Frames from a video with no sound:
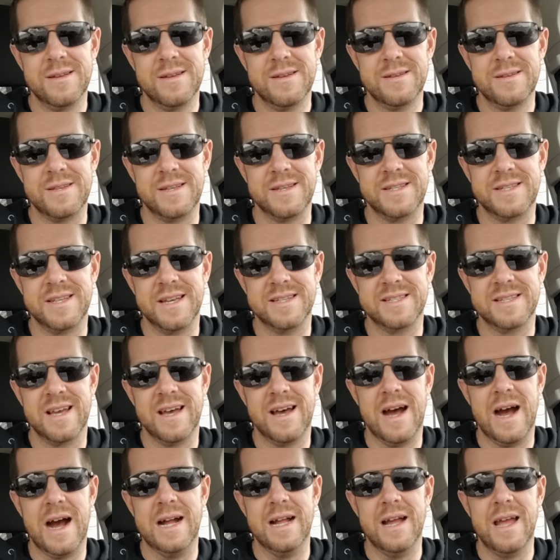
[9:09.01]
She says,
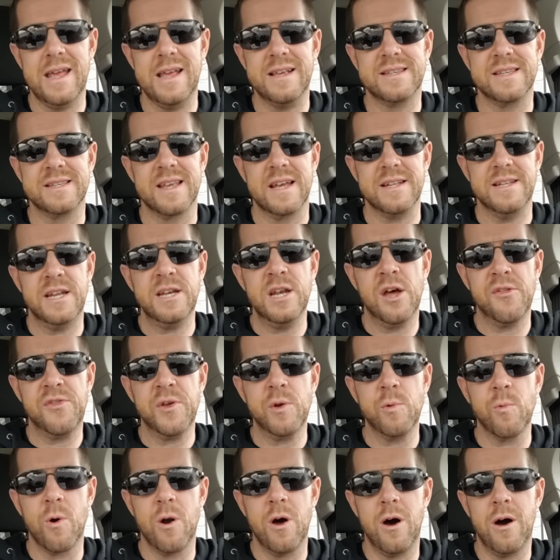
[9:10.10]
he says, I did
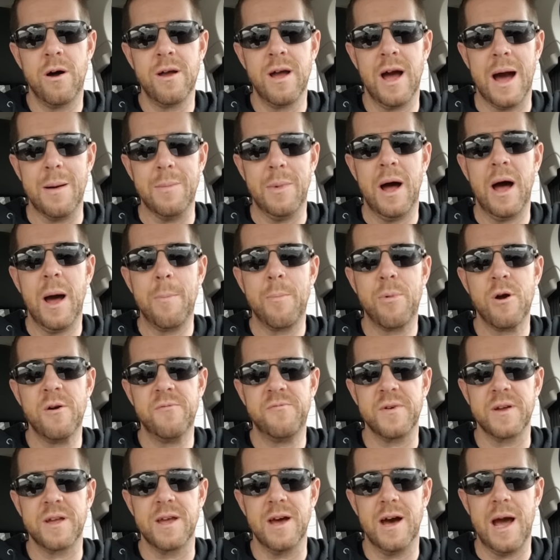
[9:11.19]
nothing wrong. I'm not a
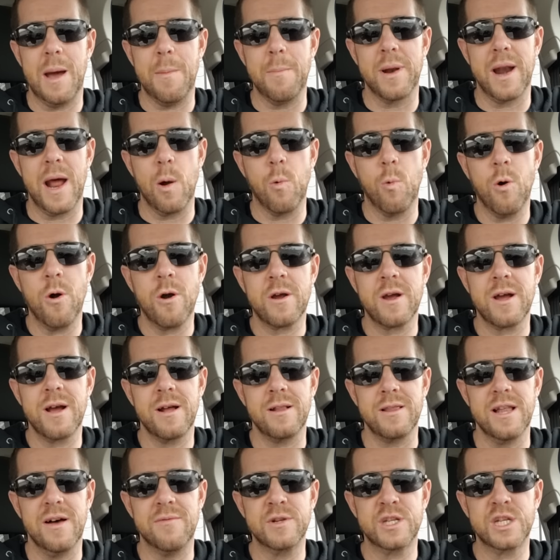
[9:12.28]
perfect guy, but I work,
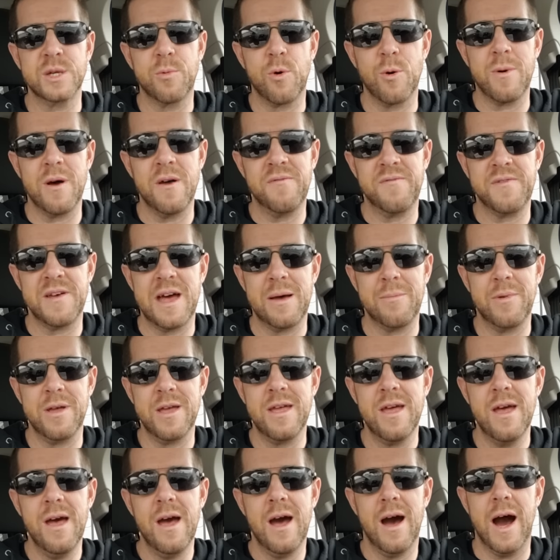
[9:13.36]
love, and support my family.
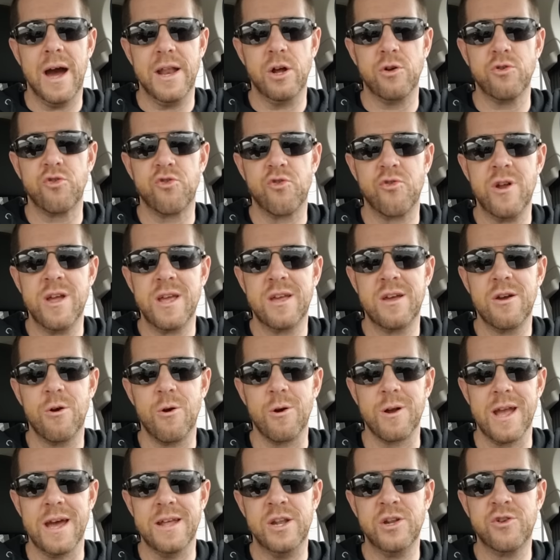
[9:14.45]
I don't drink
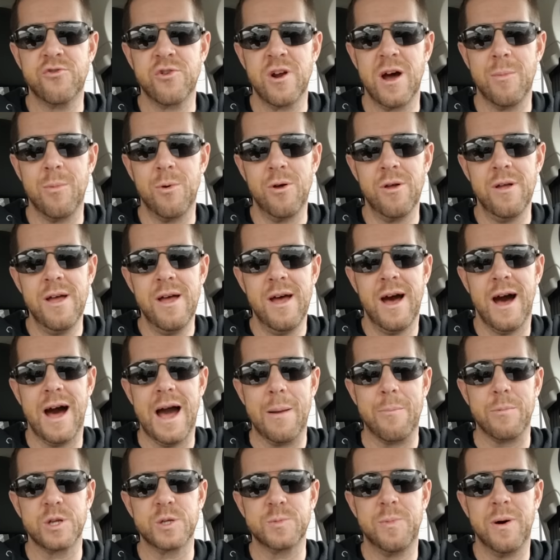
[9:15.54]
or get into trouble.
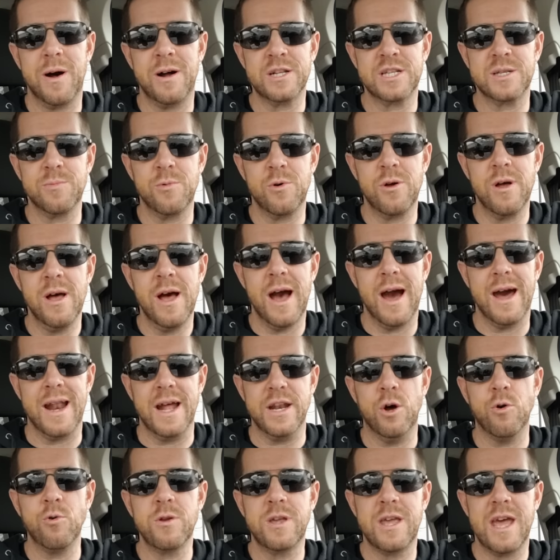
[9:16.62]
I'm responsible, and I
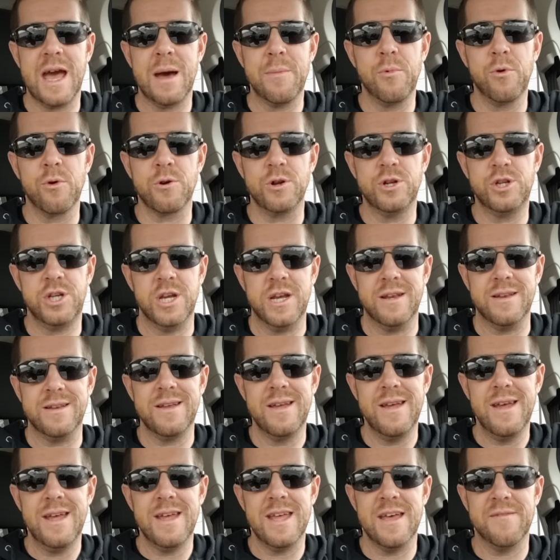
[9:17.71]
don't gamble or cheat.
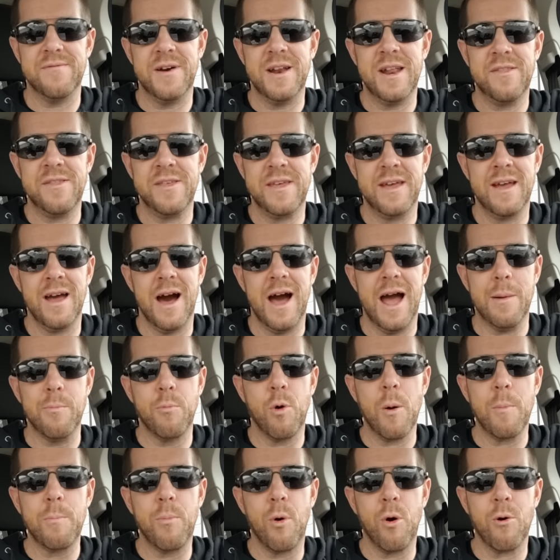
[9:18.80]
If anything, I'm
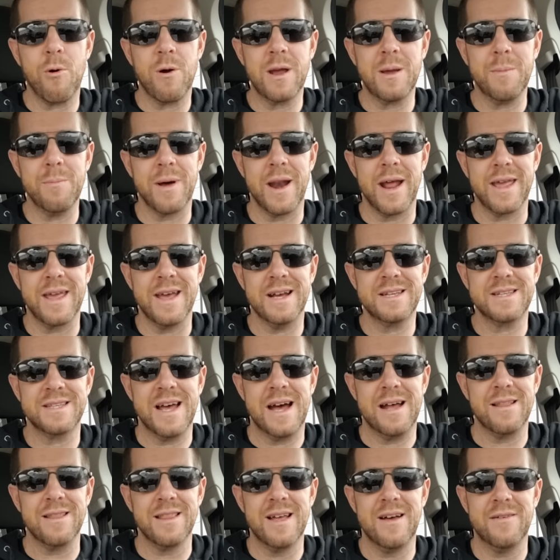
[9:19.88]
more boring, but I guess
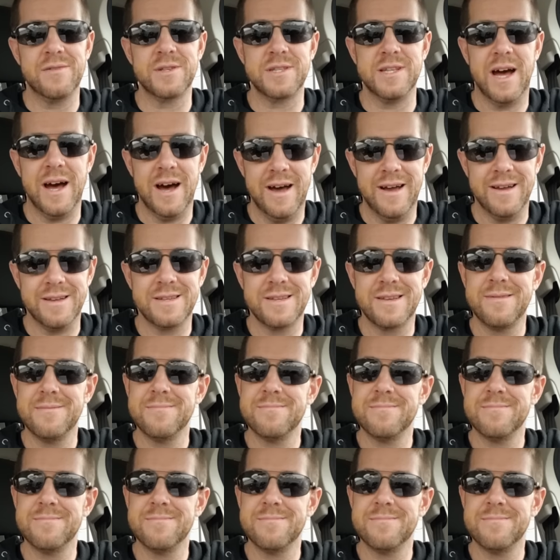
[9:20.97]
that love dies.